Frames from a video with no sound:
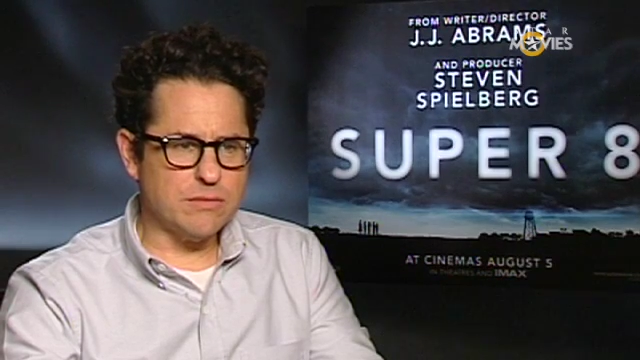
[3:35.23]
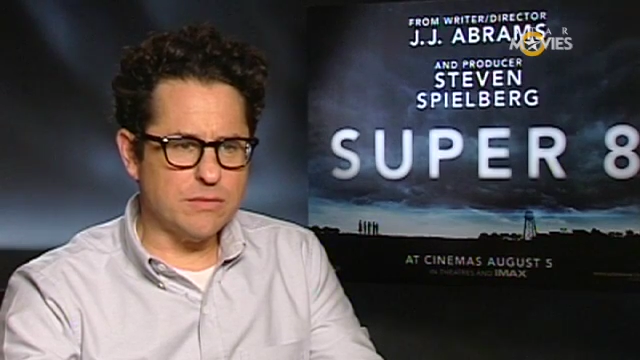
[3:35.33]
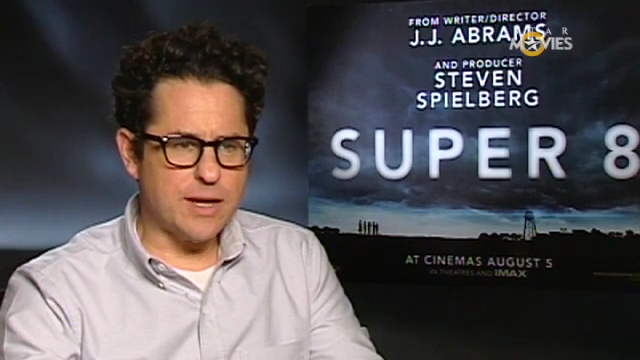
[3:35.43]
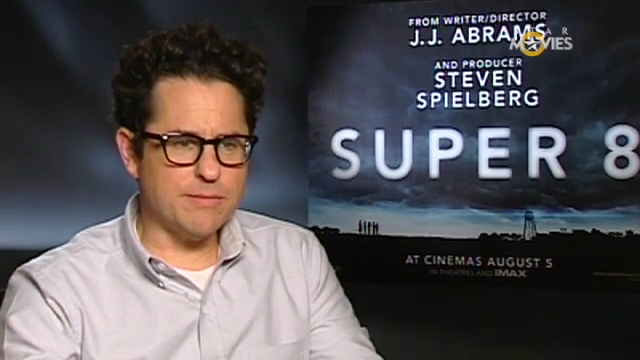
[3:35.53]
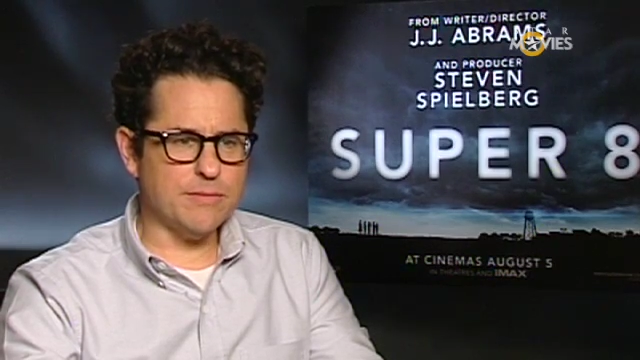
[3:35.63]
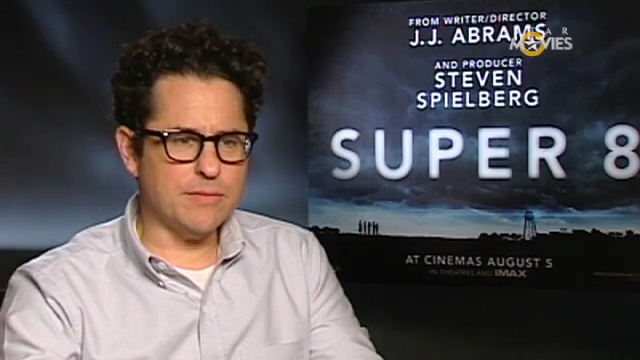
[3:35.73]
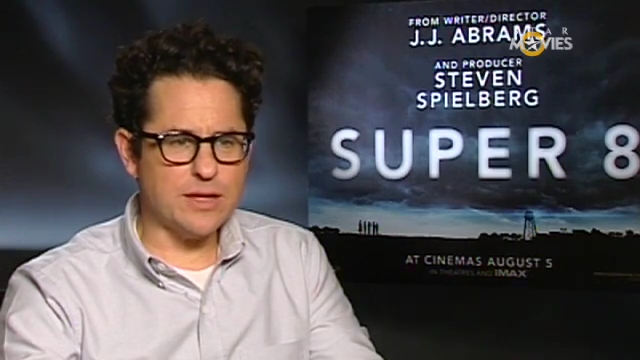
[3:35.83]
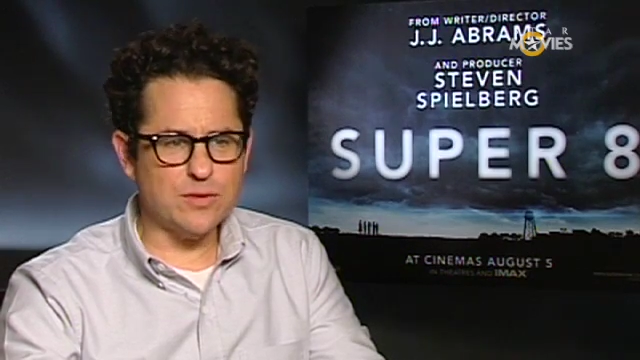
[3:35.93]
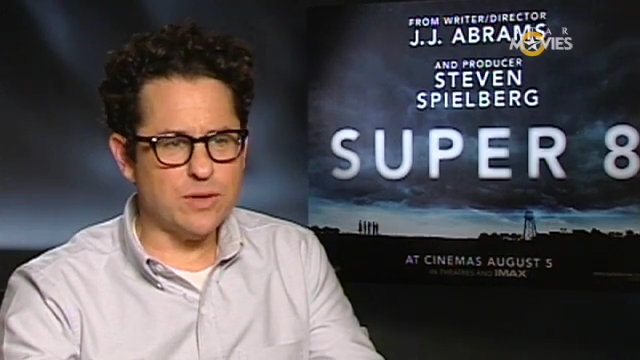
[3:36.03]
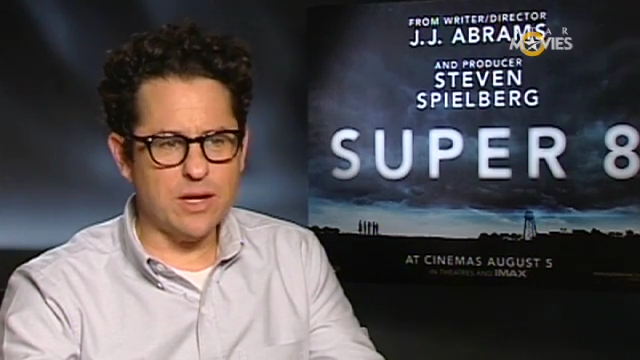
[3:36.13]
yep,
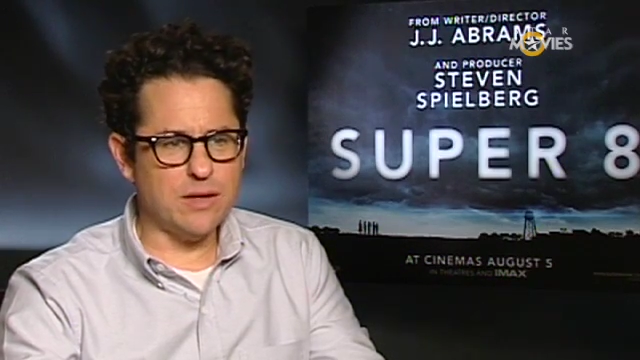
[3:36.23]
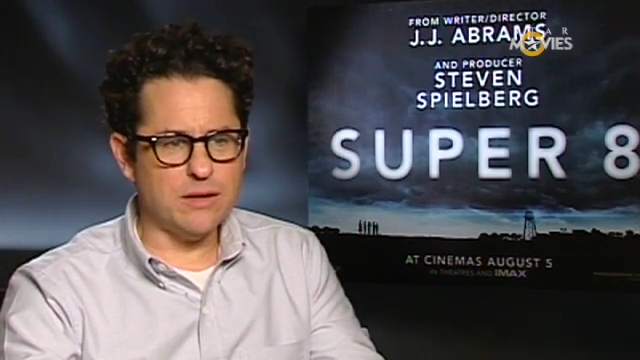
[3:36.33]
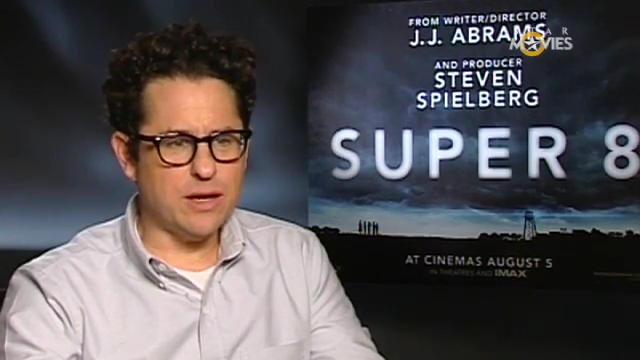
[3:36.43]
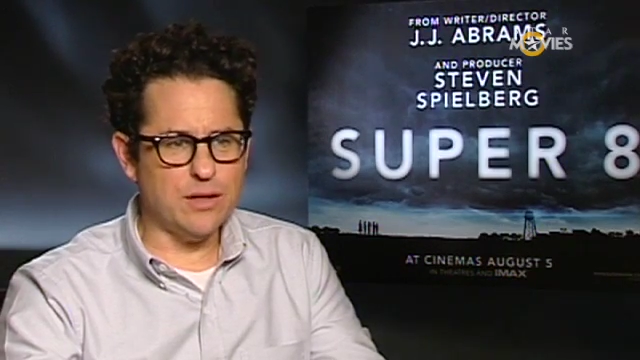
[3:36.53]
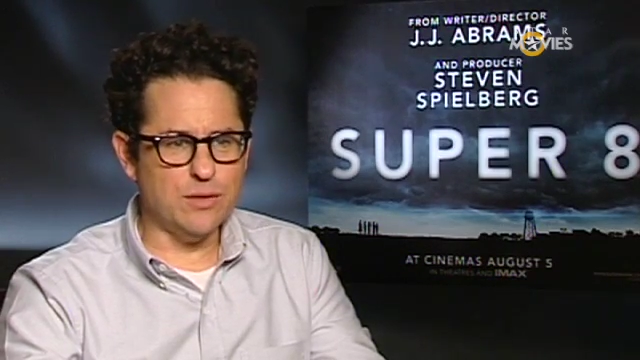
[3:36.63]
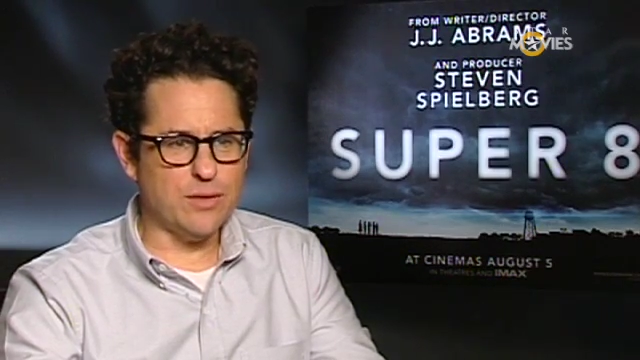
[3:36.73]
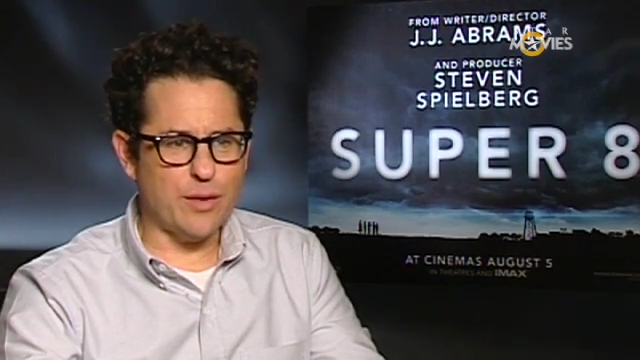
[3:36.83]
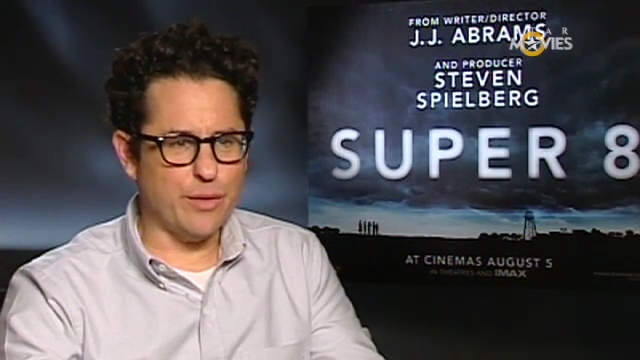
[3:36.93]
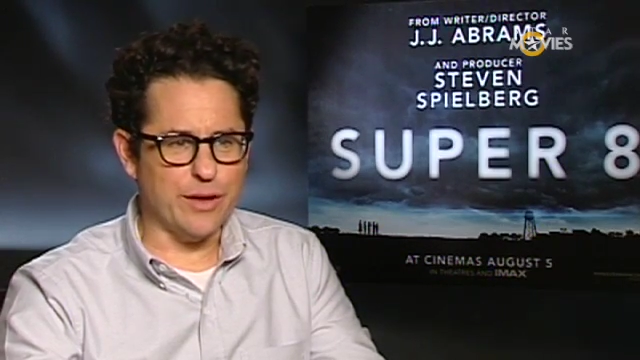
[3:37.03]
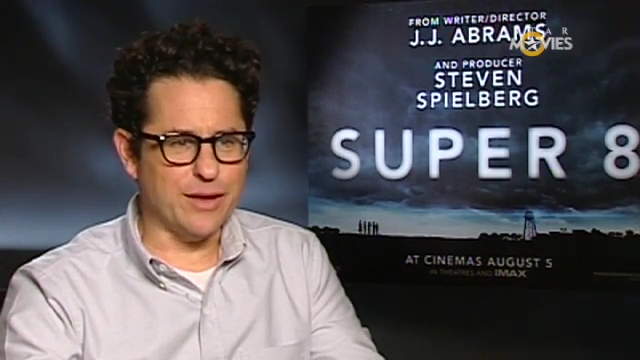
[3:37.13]
that's what I knew, that
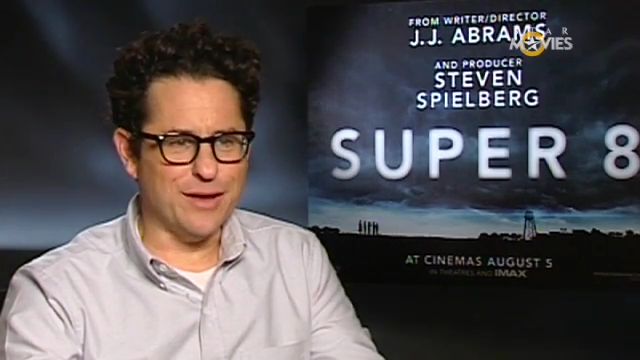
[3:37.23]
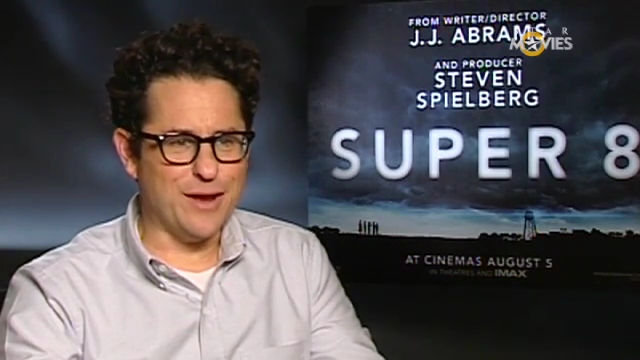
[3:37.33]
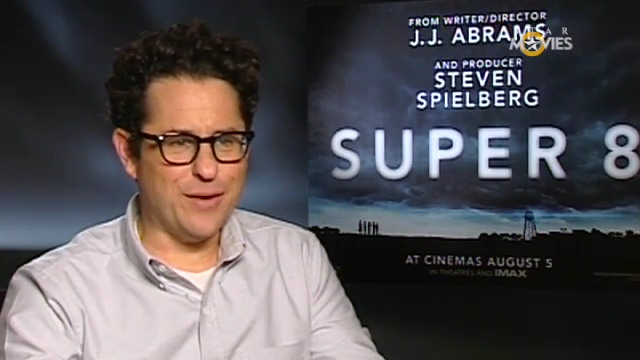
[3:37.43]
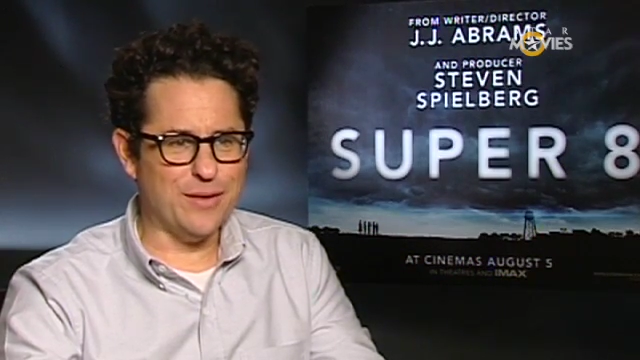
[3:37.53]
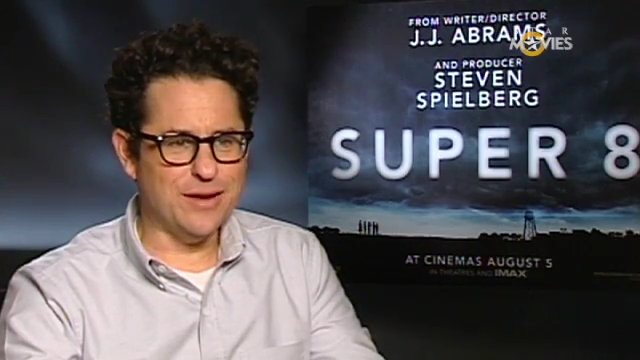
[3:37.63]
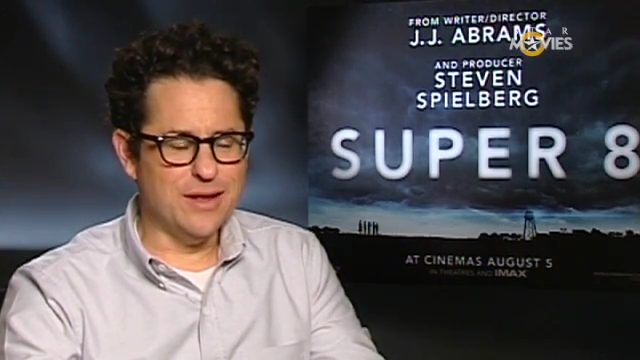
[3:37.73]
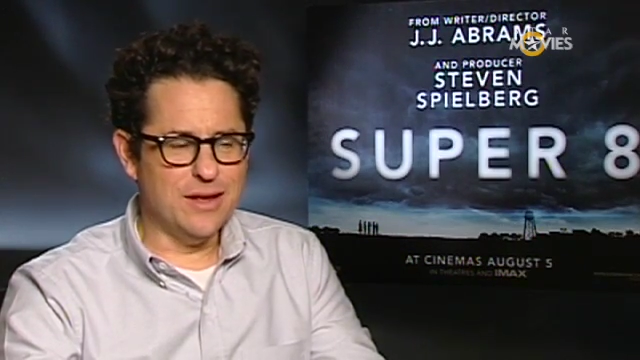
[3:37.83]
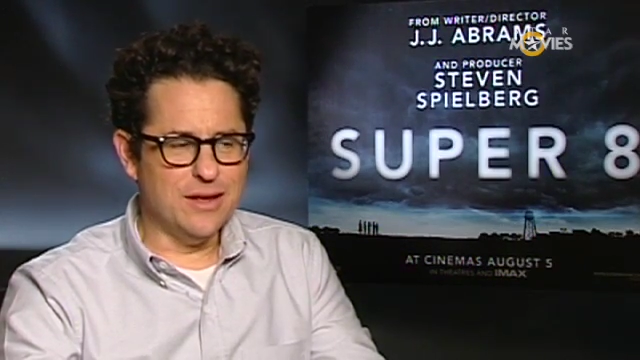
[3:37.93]
whole thing, you know, and